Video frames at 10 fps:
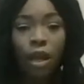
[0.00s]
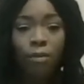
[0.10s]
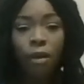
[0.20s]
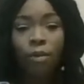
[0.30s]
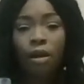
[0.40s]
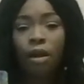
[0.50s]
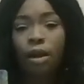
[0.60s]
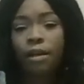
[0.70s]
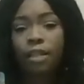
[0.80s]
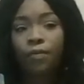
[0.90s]
Maybe y'all
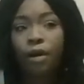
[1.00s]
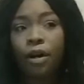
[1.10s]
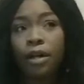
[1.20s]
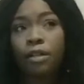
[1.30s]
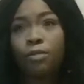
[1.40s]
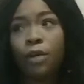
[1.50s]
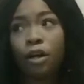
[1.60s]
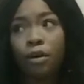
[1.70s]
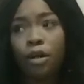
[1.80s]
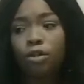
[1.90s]
got as far as
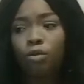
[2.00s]
marriage,